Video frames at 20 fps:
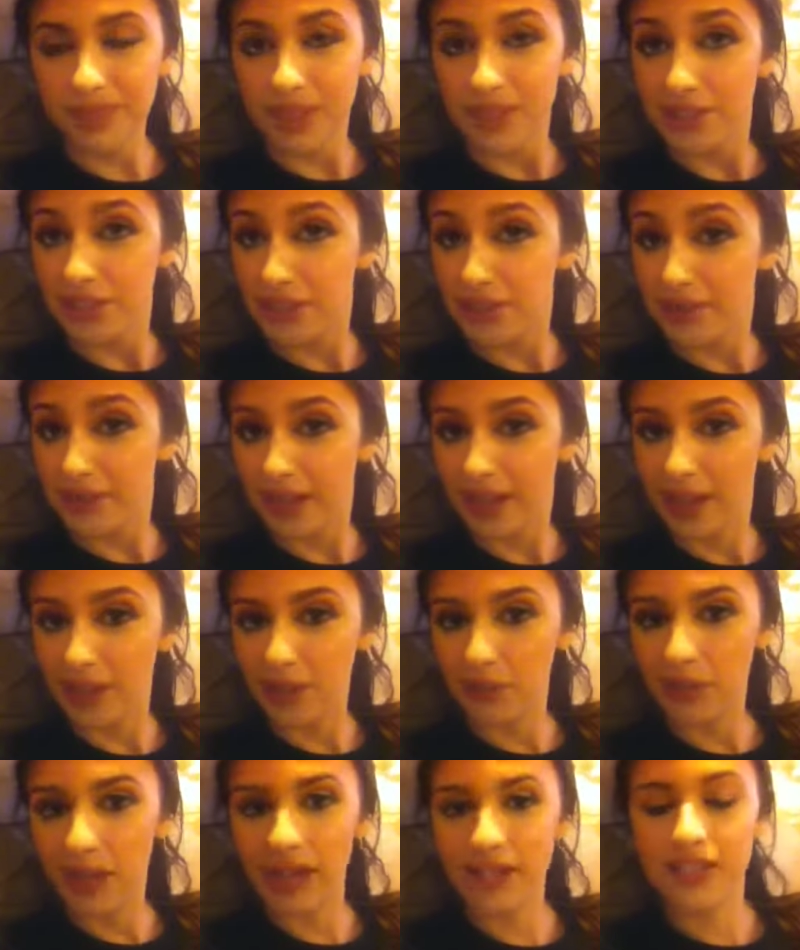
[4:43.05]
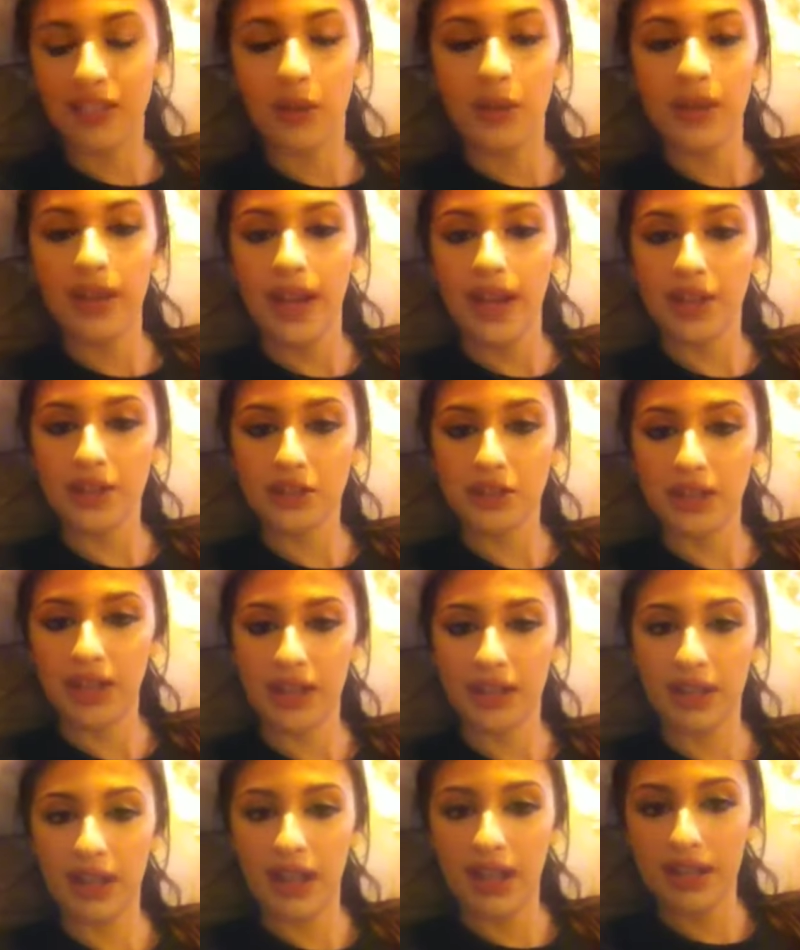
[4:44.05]
she says something kind of crazy. Oh yeah, so
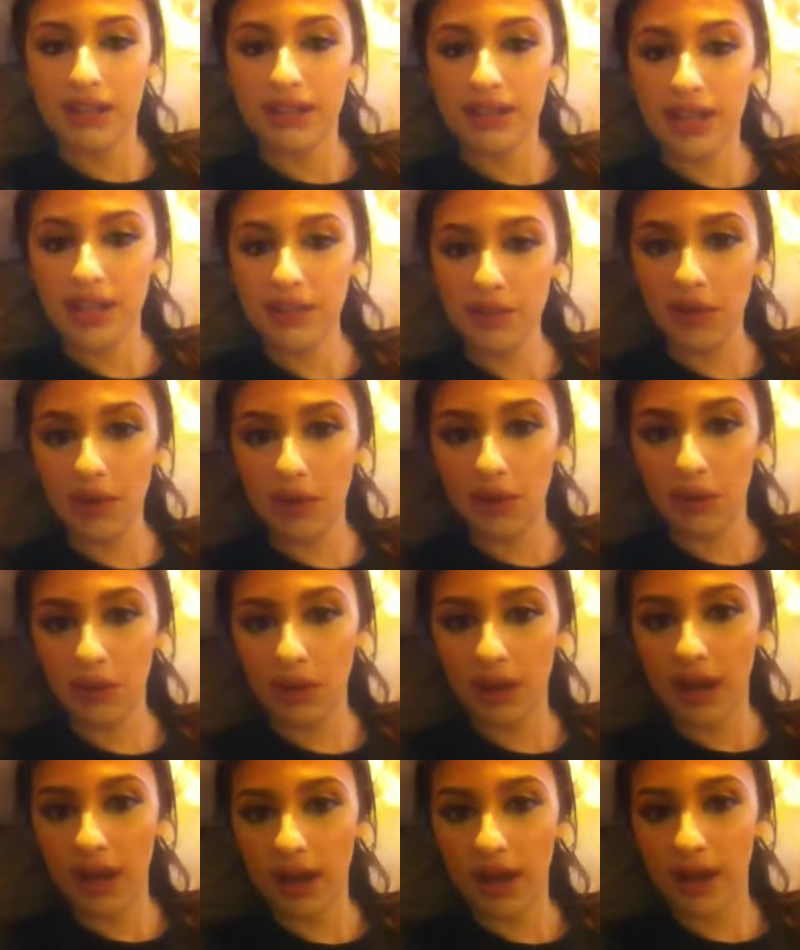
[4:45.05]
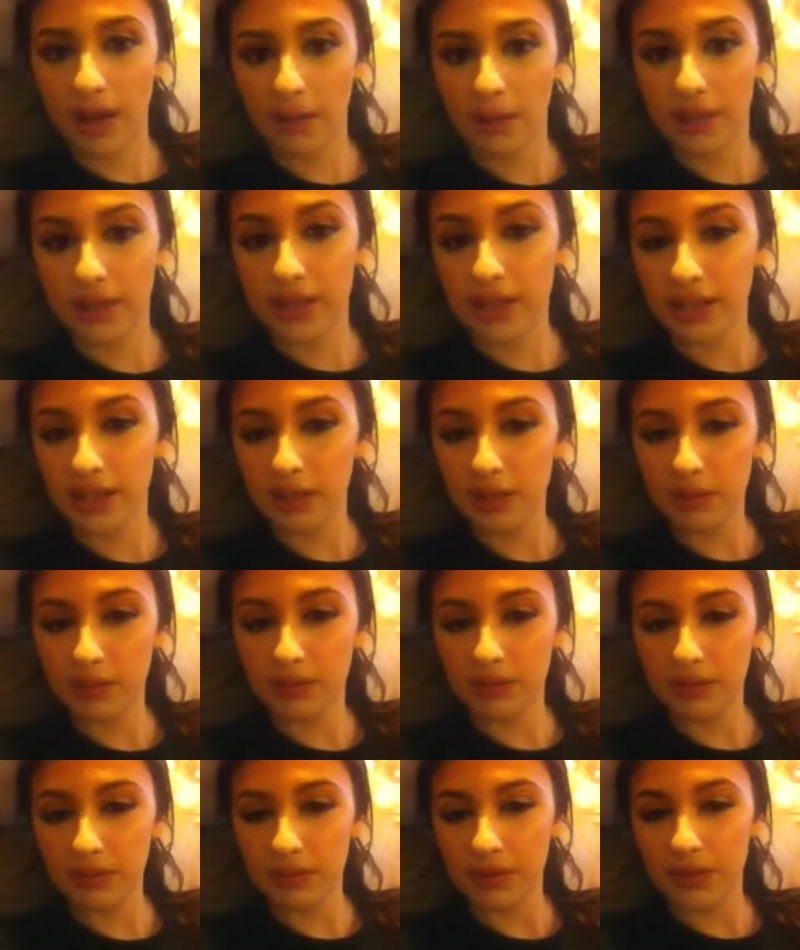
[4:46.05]
then Nero, what
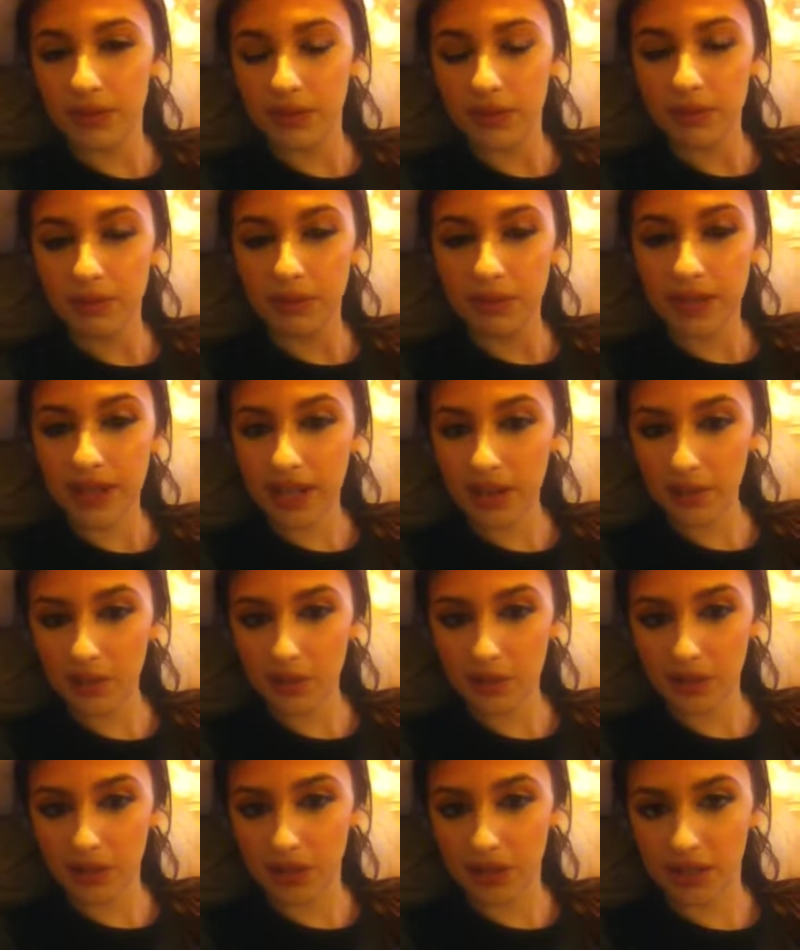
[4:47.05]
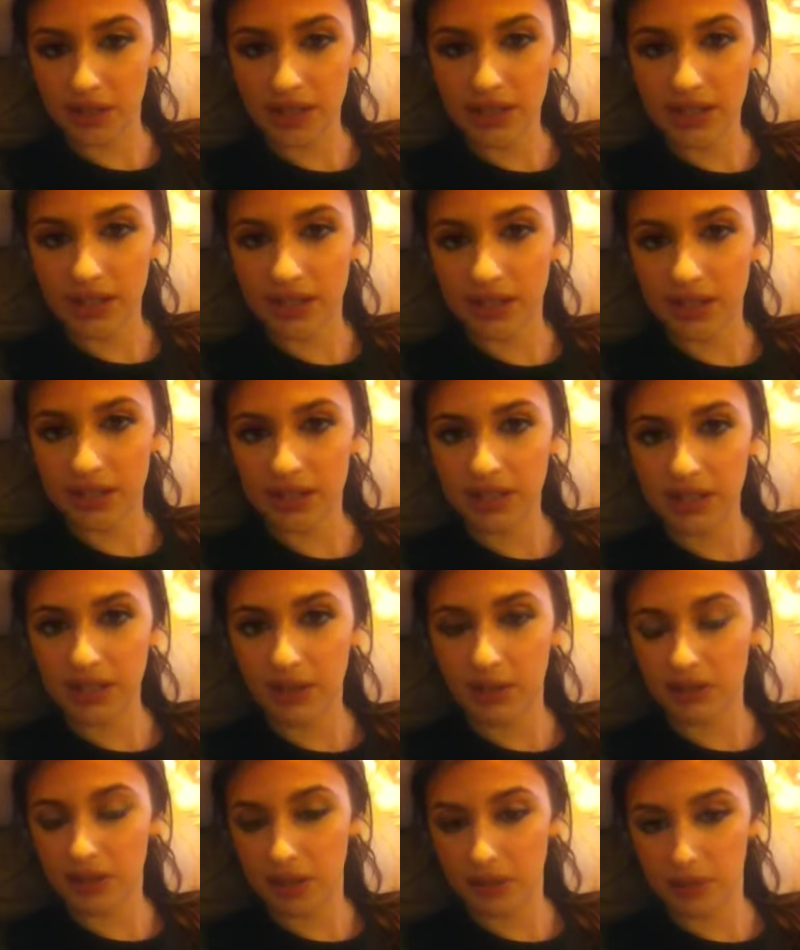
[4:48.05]
Nero does is,
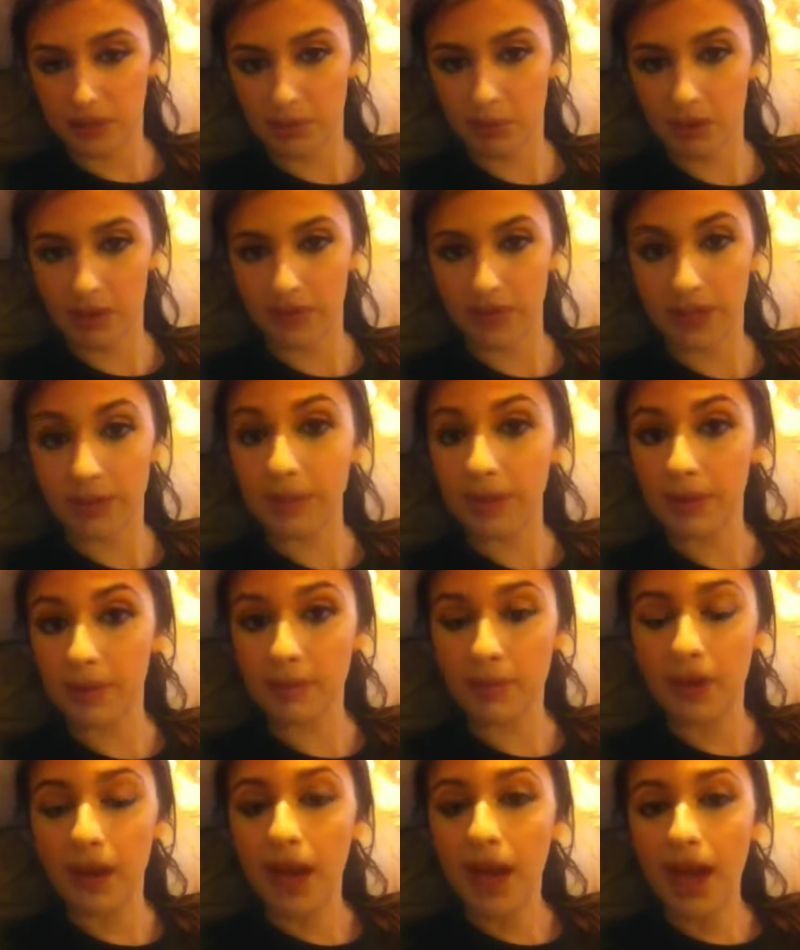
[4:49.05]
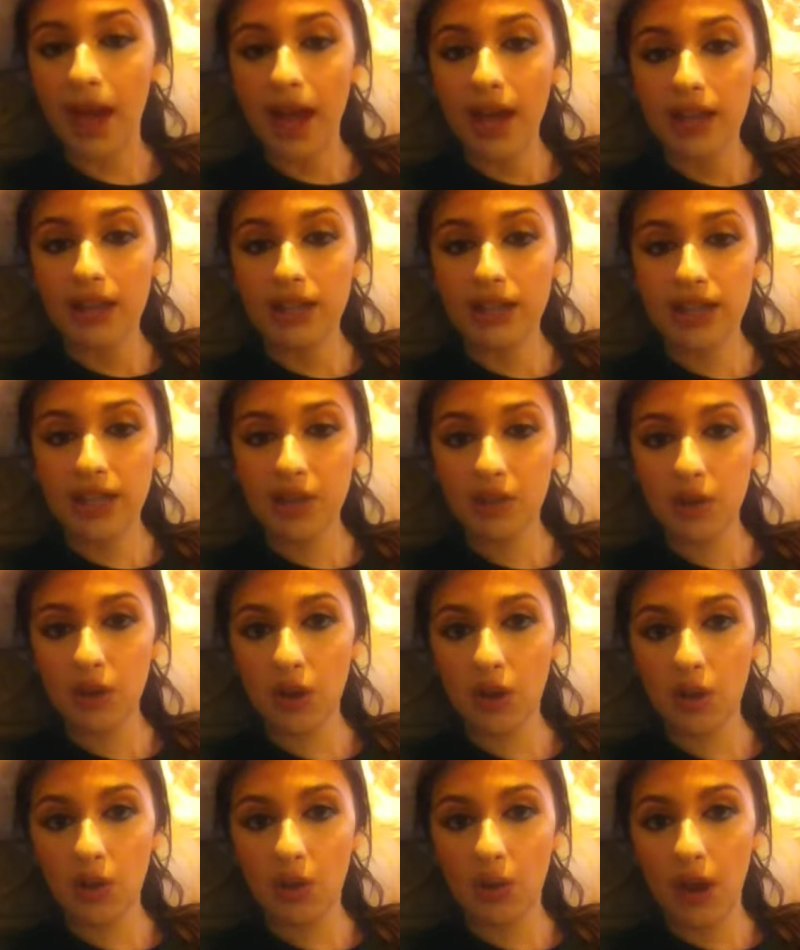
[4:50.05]
Nero, Gemma's boyfriend, the pimp,
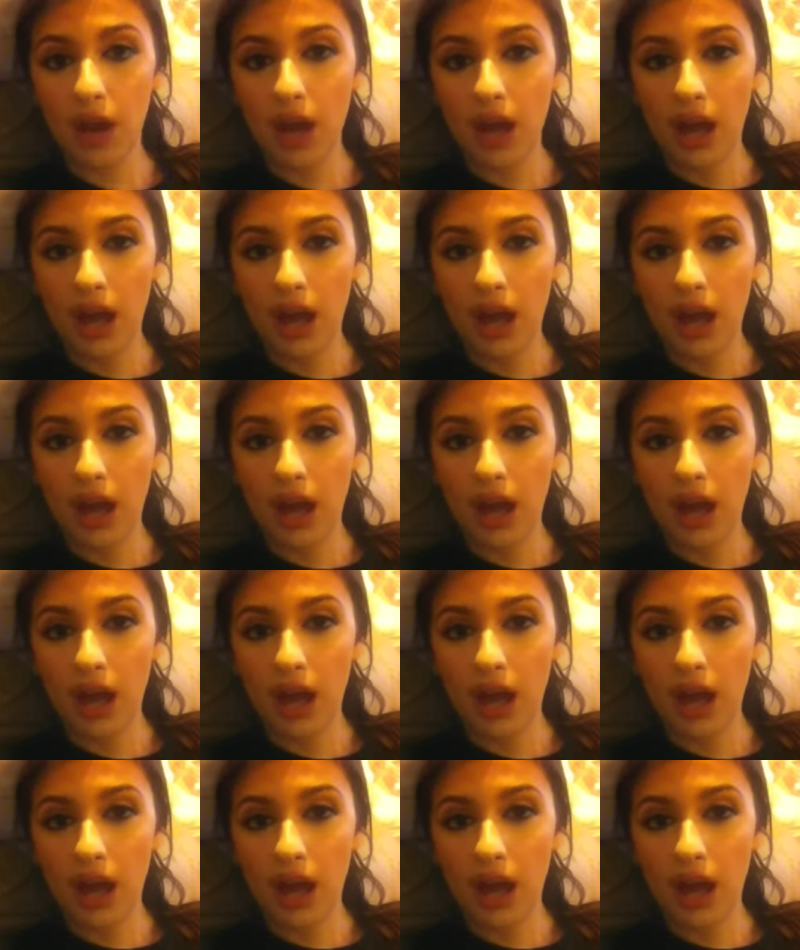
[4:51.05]
Nero